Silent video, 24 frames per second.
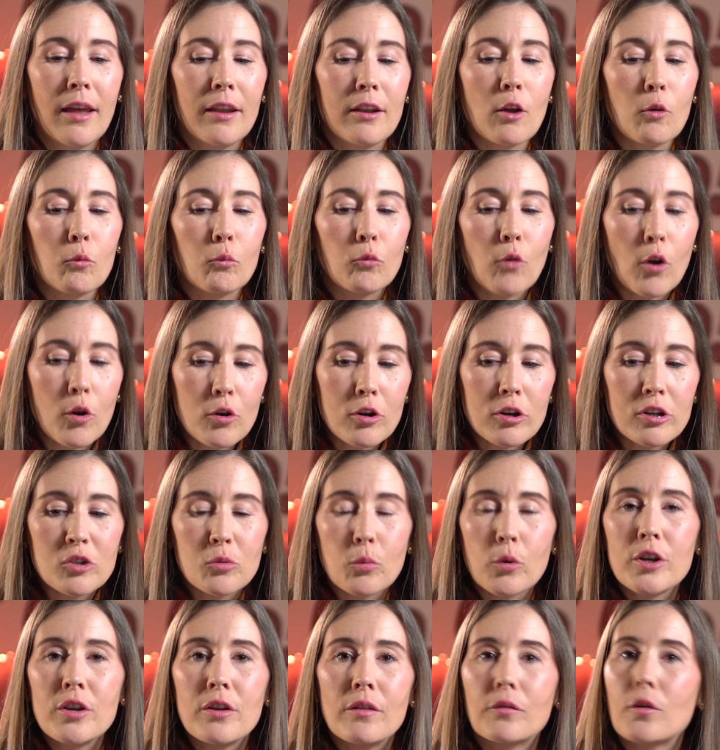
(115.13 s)
Now, Roters
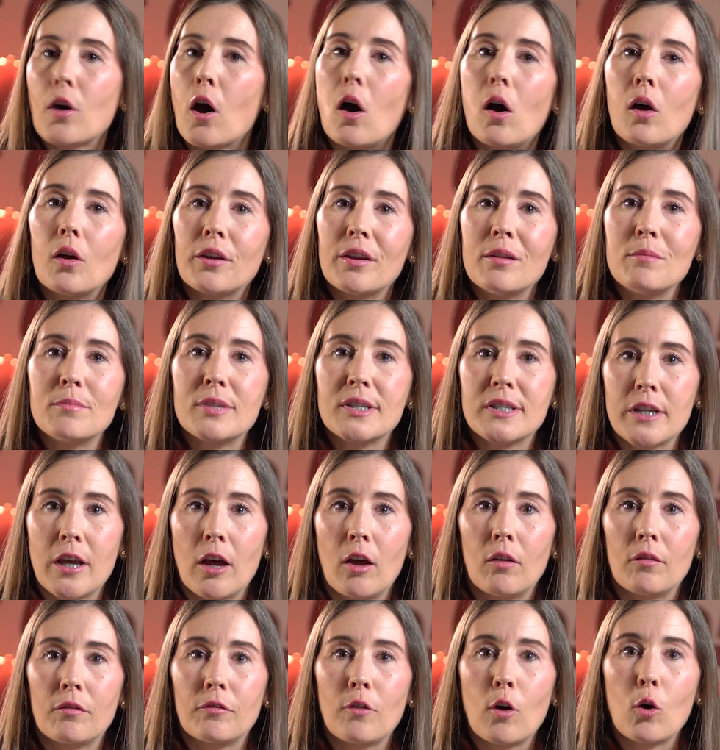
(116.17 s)
wouldn't have called
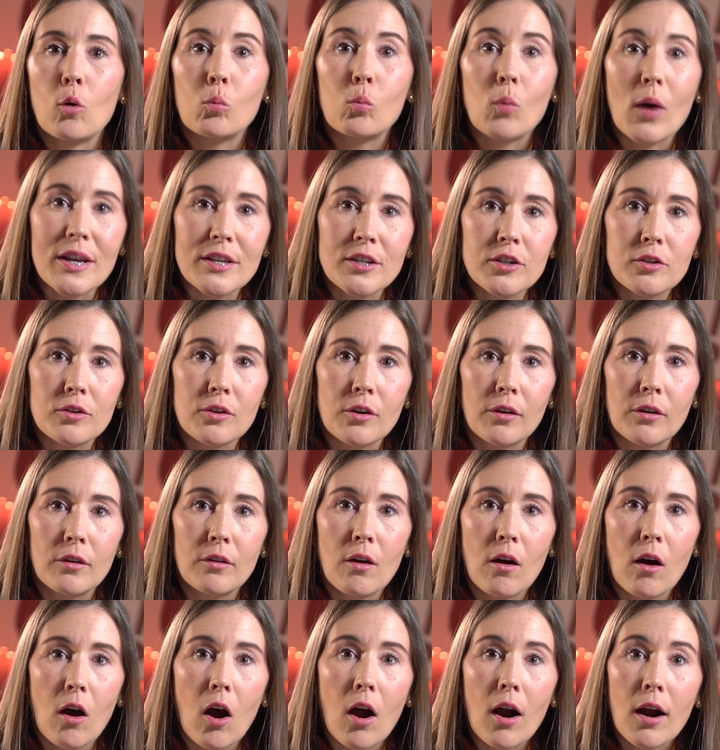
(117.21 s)
himself a
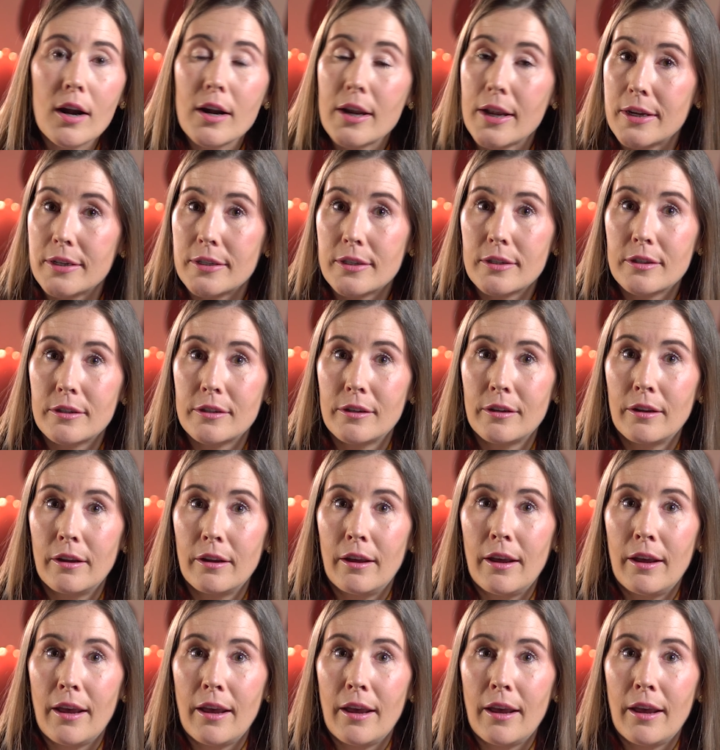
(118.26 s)
Western artist,